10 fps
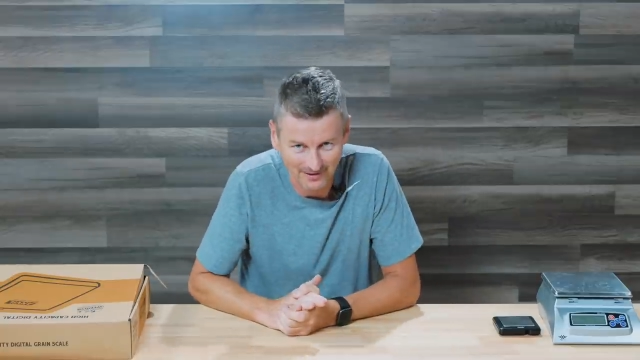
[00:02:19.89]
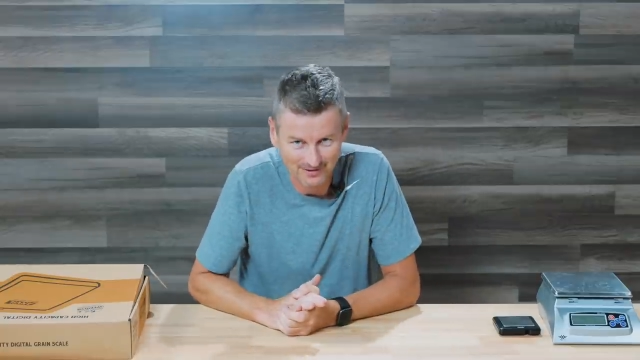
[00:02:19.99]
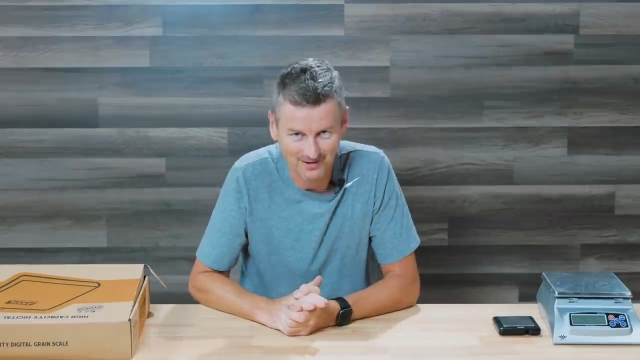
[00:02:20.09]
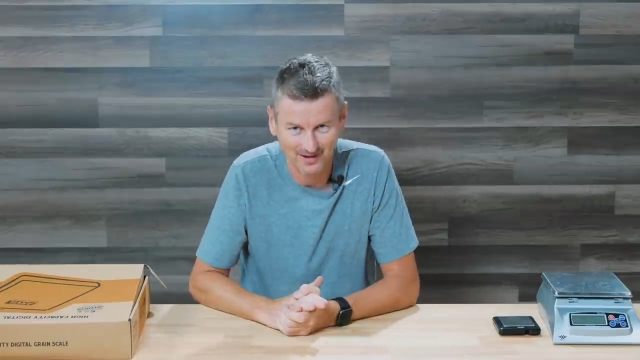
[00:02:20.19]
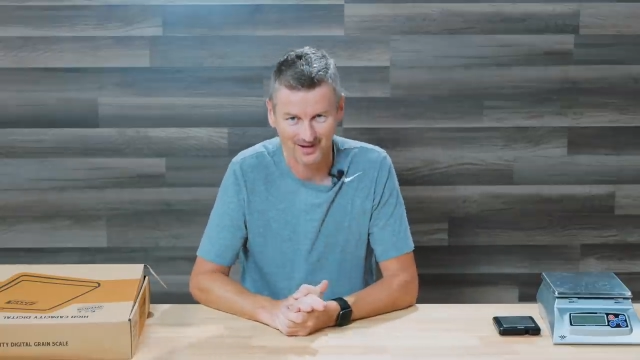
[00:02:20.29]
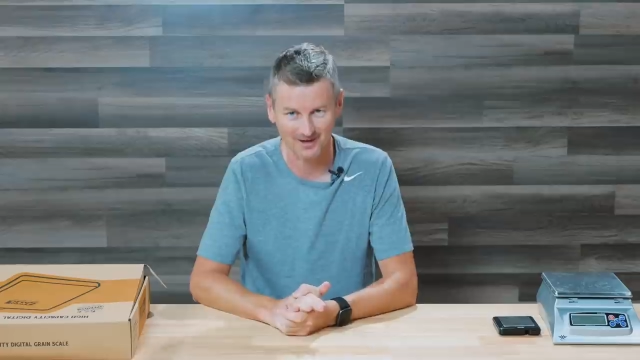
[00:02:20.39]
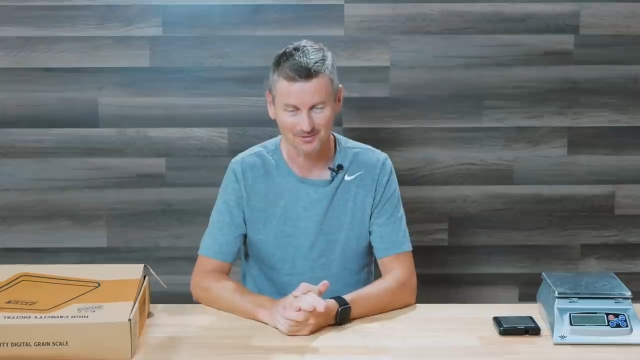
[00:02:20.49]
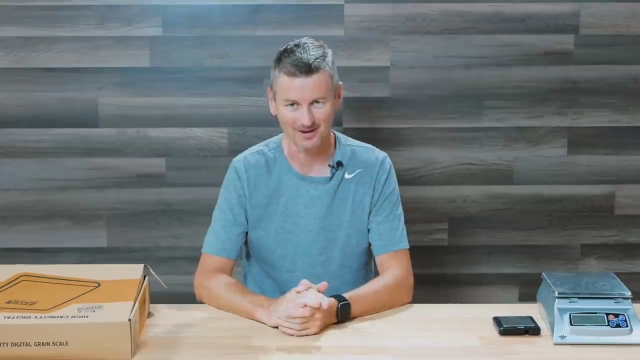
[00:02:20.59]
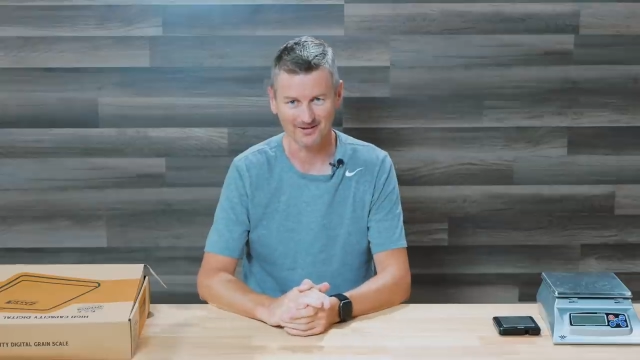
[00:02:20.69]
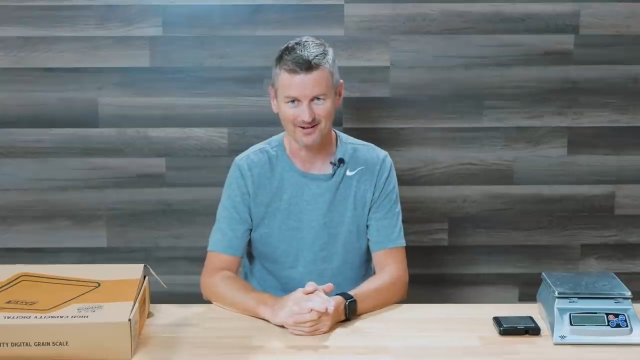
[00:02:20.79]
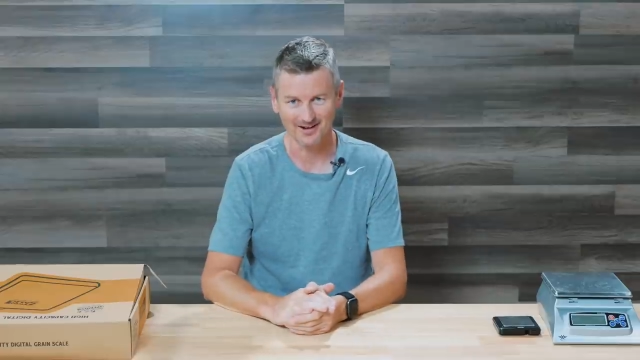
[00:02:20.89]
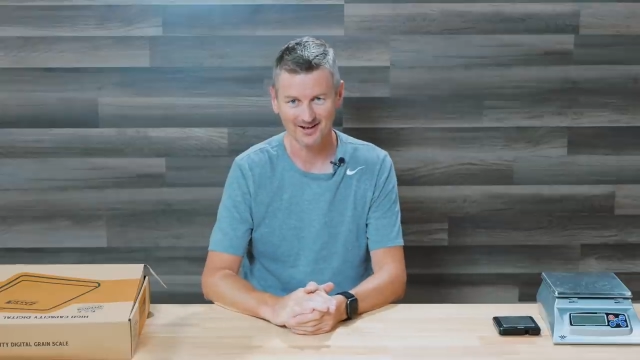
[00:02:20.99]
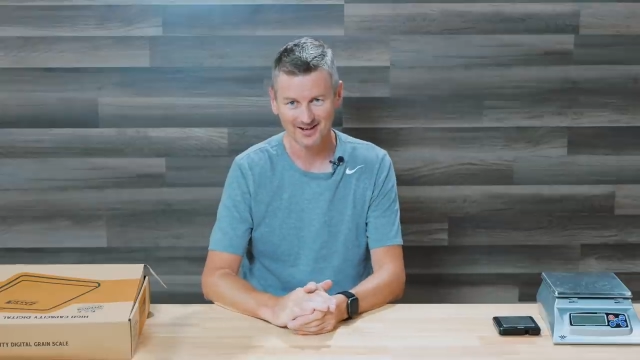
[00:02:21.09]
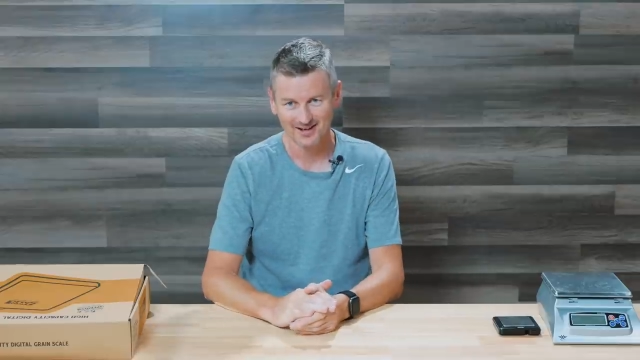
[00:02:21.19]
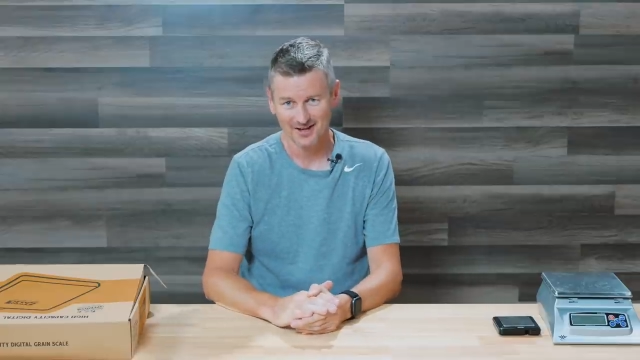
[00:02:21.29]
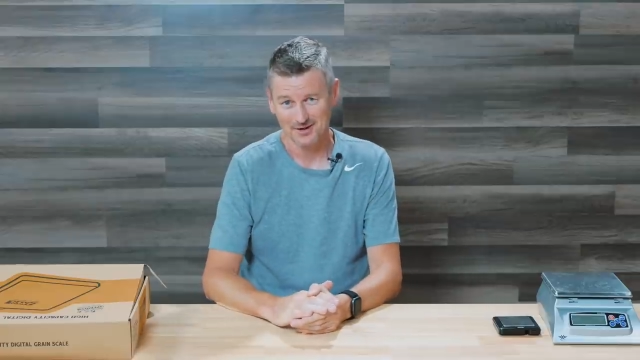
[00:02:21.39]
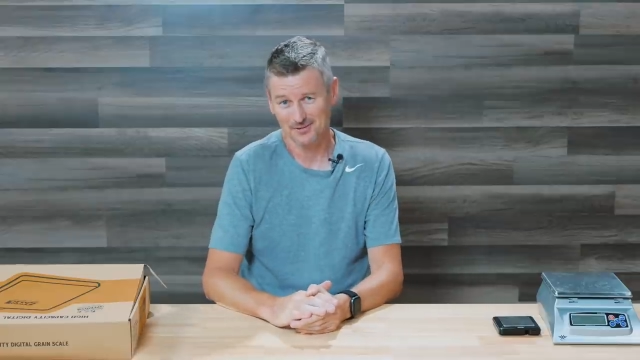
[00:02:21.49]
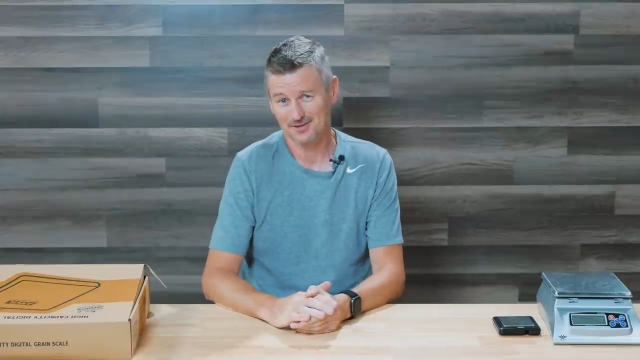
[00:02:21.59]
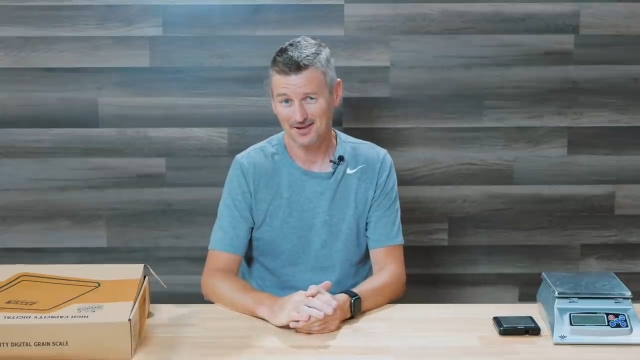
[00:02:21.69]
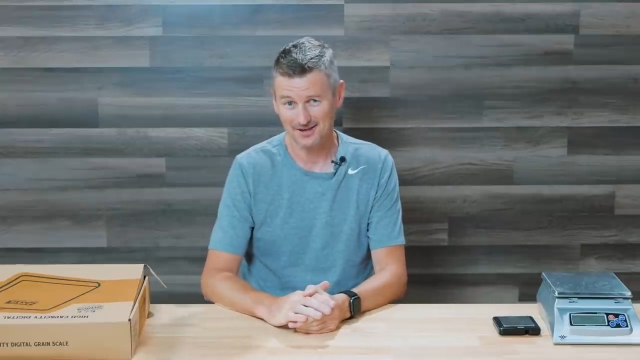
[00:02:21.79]
It's not like we're uh,
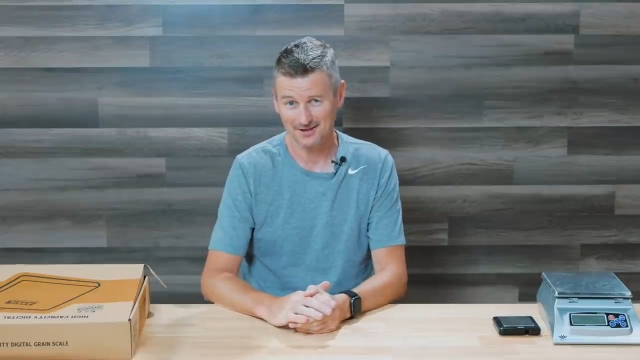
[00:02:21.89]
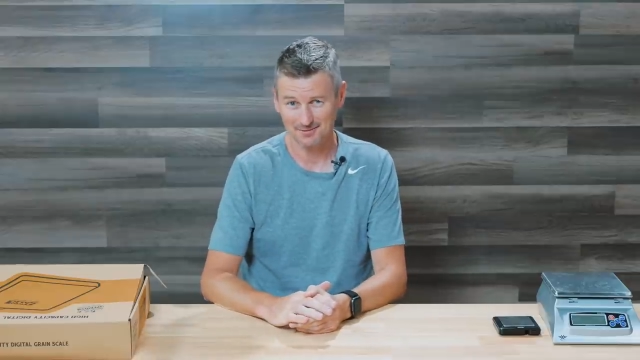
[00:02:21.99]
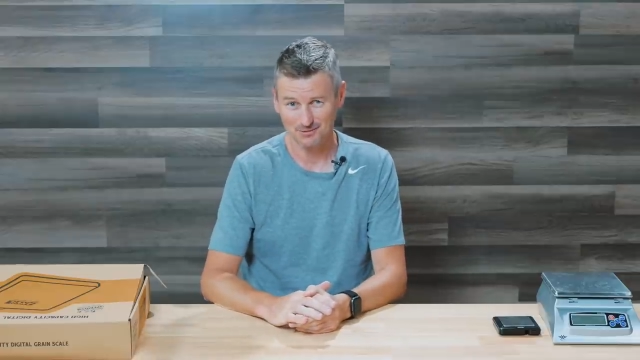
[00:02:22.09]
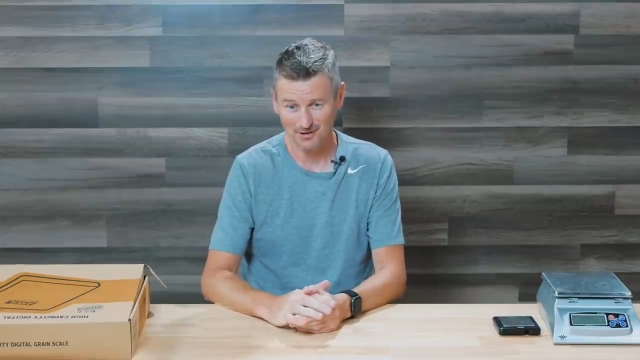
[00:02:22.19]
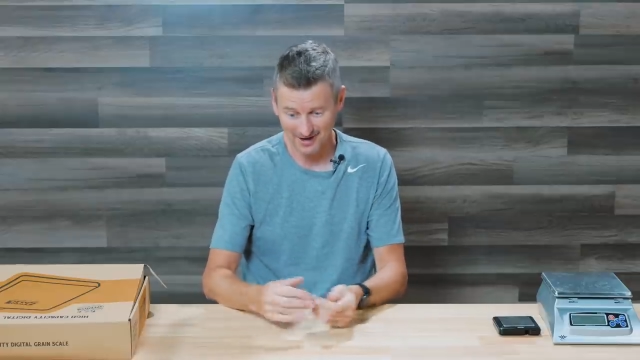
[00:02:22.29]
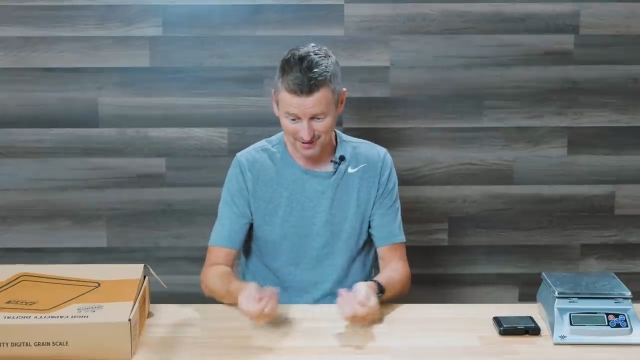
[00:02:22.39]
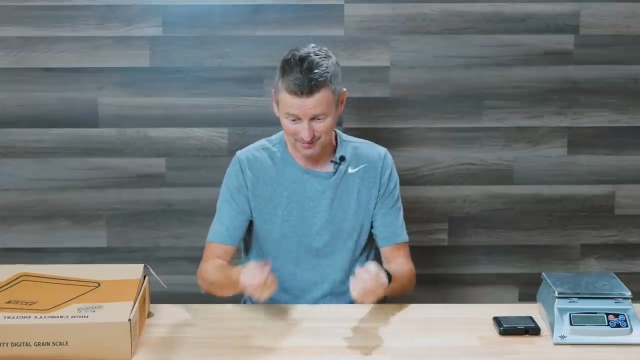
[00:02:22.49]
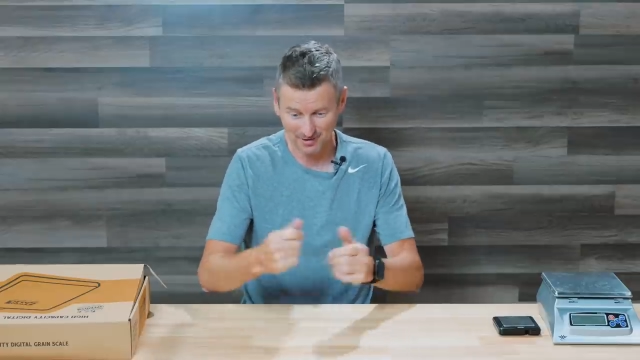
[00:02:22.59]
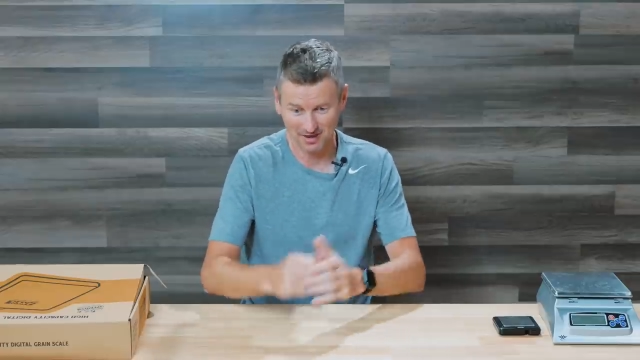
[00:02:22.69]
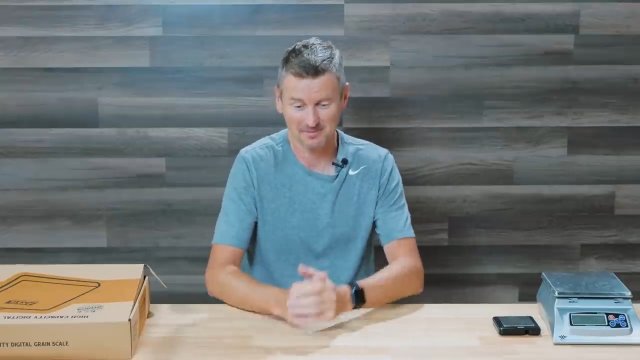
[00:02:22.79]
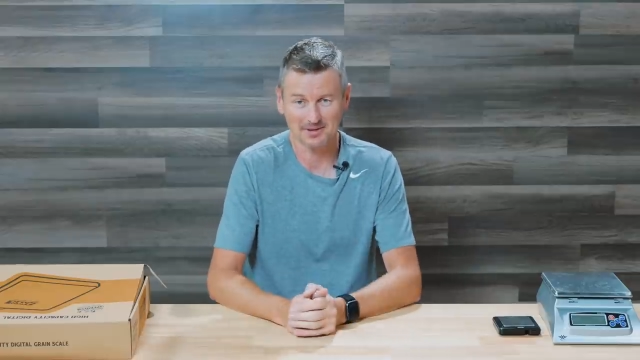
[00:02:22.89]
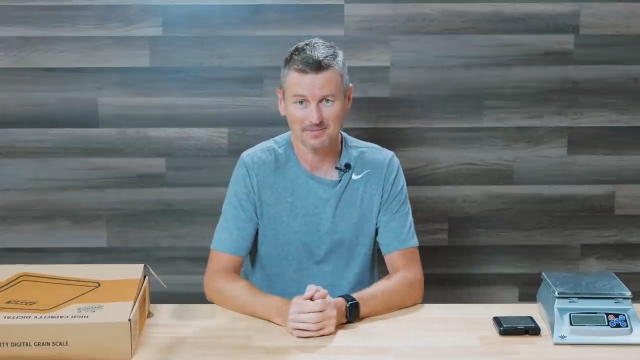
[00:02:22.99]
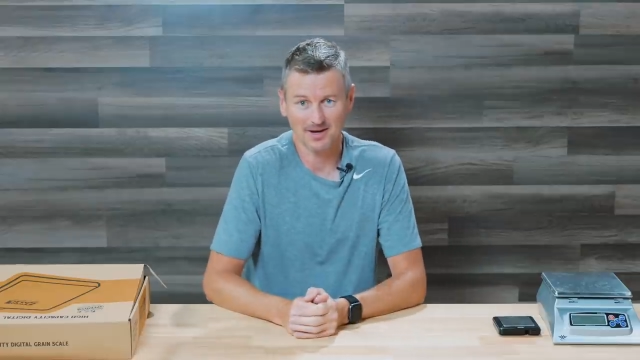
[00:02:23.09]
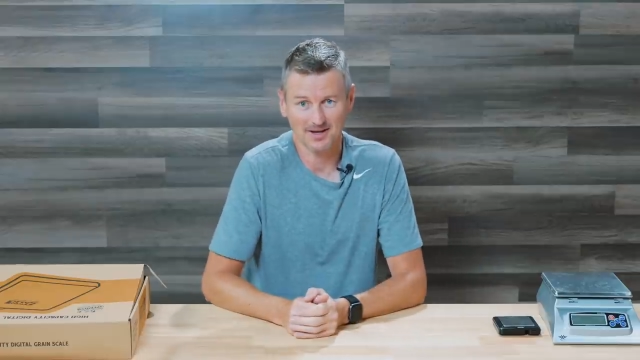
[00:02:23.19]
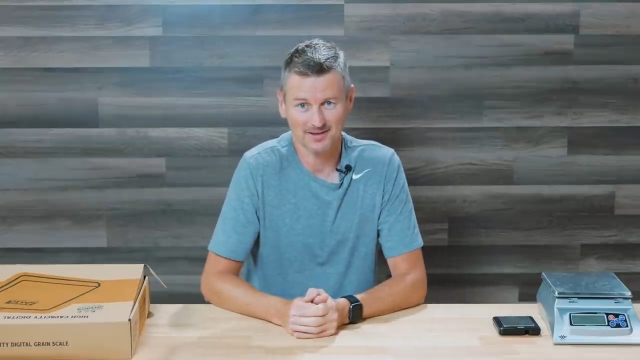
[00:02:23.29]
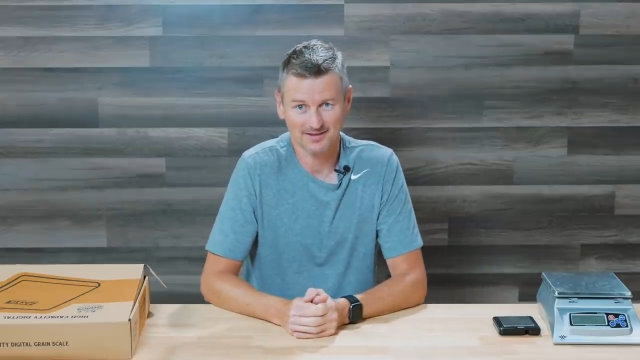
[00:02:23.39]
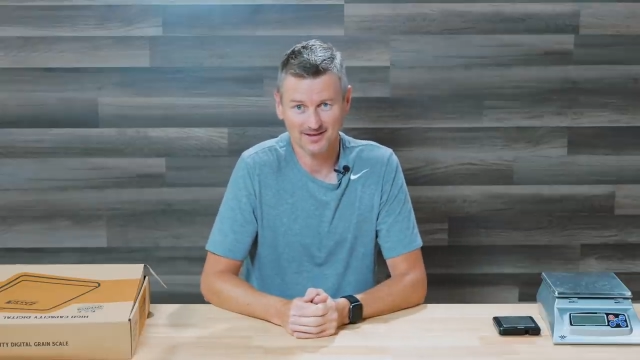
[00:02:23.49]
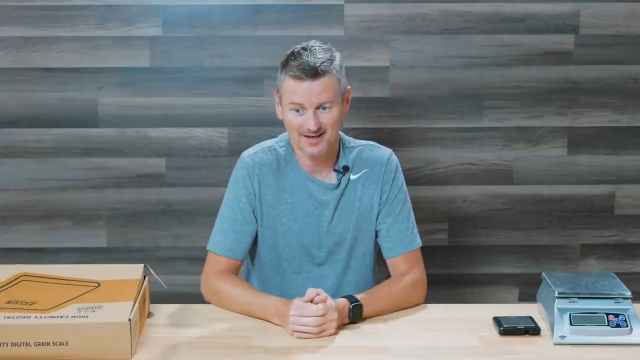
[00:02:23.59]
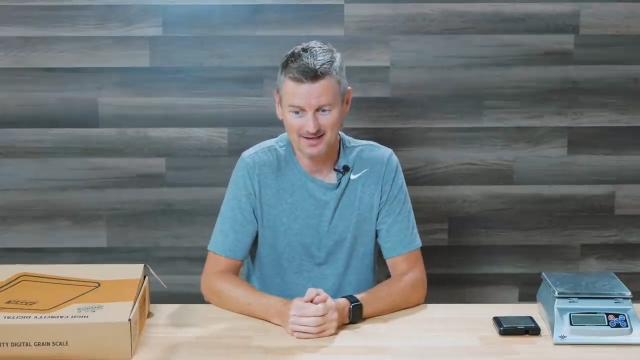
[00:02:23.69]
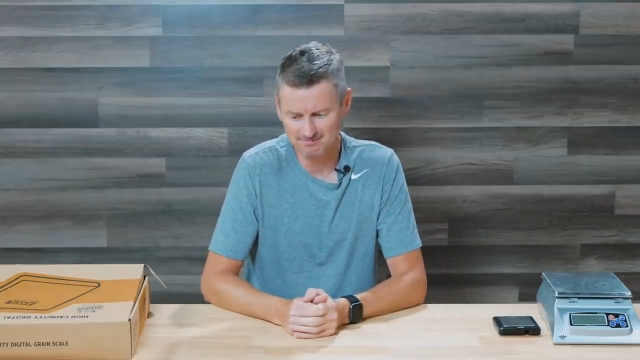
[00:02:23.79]
we're taking some grains, putting them in a bucket and
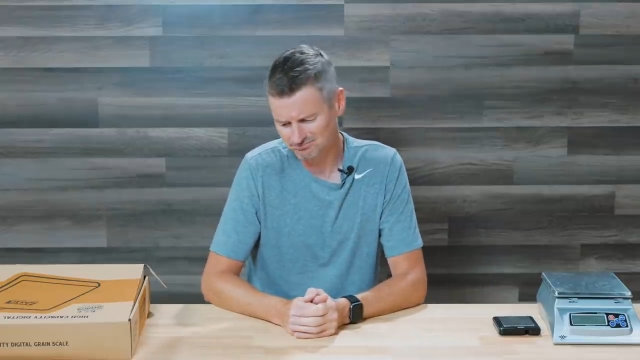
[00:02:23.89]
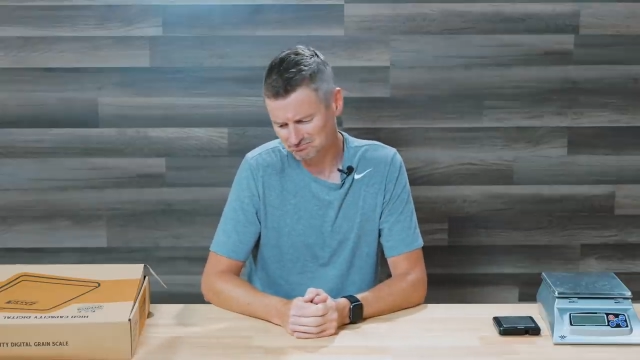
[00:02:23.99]
saying,